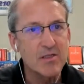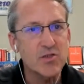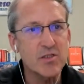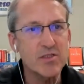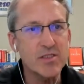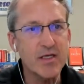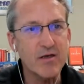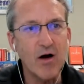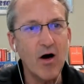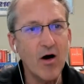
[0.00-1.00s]
She is
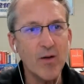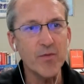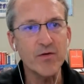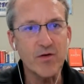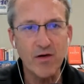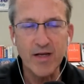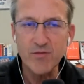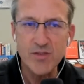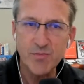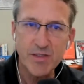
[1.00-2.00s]
a Auburn grad,
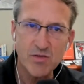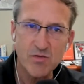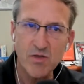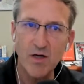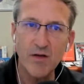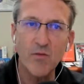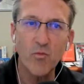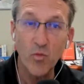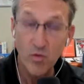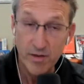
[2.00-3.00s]
which makes her a
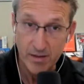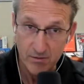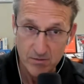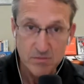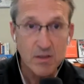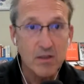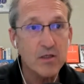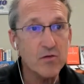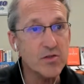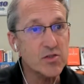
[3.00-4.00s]
War Eagle,
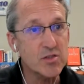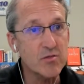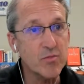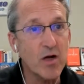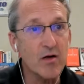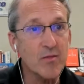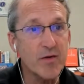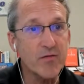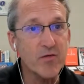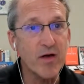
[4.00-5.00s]
Christian blogger,
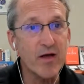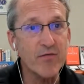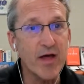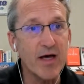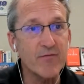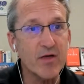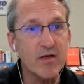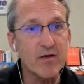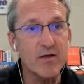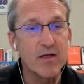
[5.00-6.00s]
mental health
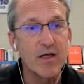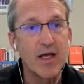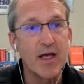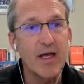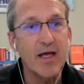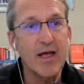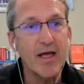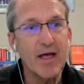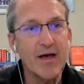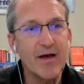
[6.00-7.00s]
advocate,
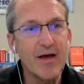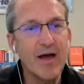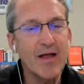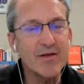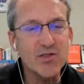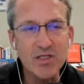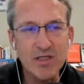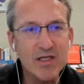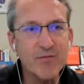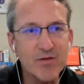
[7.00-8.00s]
and she
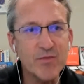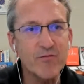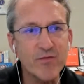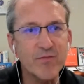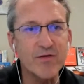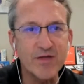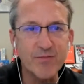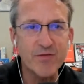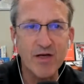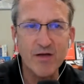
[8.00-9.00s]
claims to be from the
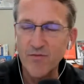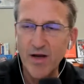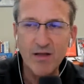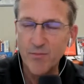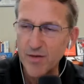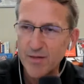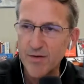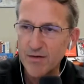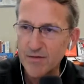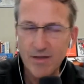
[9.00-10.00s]
deep south of
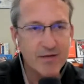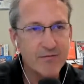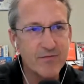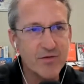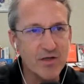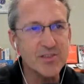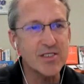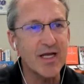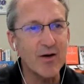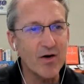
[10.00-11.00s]
Alabama.
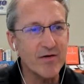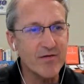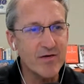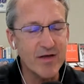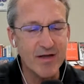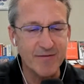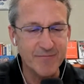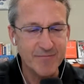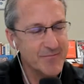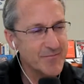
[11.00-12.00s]
Darcie, how are you today?
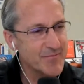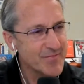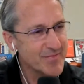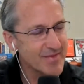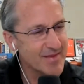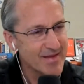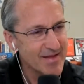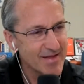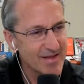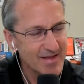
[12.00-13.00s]

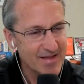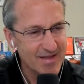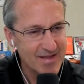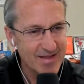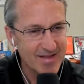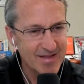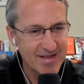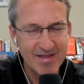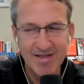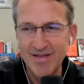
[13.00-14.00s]
I'm doing
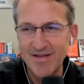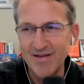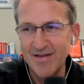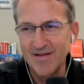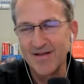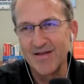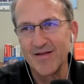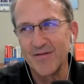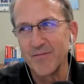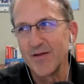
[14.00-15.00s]
great, Gary. Good
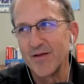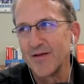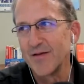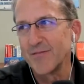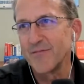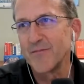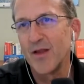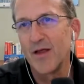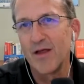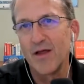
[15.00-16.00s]
afternoon. Thanks for having me
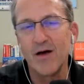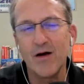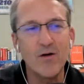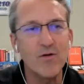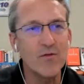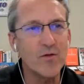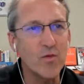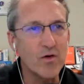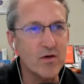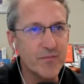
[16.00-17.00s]
again. Oh, you're
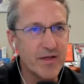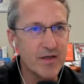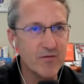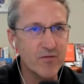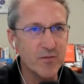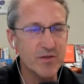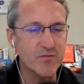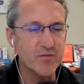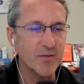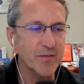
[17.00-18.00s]
welcome. Thank you so much
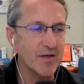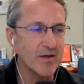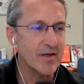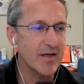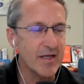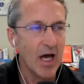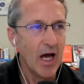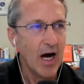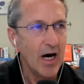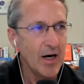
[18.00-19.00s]
for coming on. I
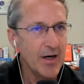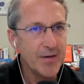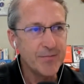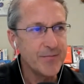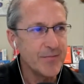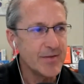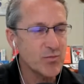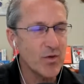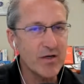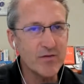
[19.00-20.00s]
um
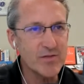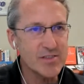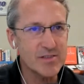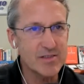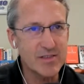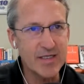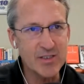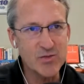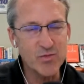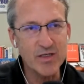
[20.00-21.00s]
it's one of those
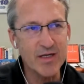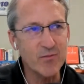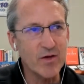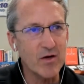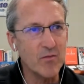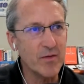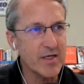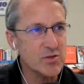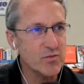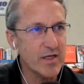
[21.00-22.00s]
things when I went, "Oh my
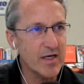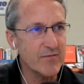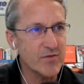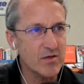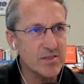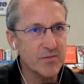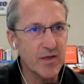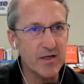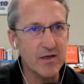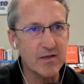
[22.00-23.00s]
gosh, we got to have Darcie
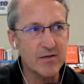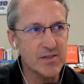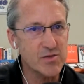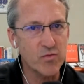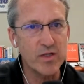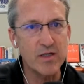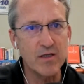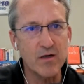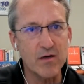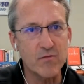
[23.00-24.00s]
back on cuz
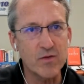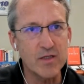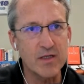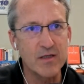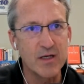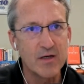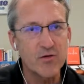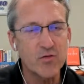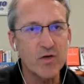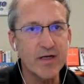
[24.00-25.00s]
we are really
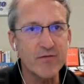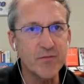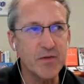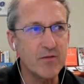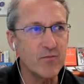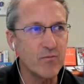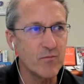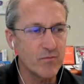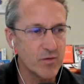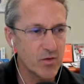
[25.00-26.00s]
trying to be
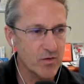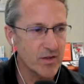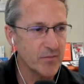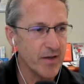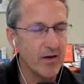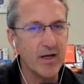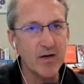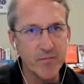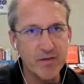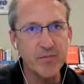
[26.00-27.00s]
good about
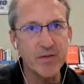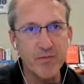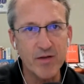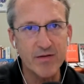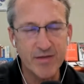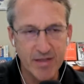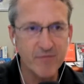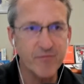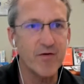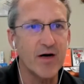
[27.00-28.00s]
helping people
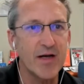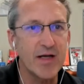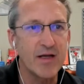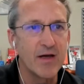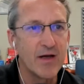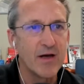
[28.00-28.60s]
identify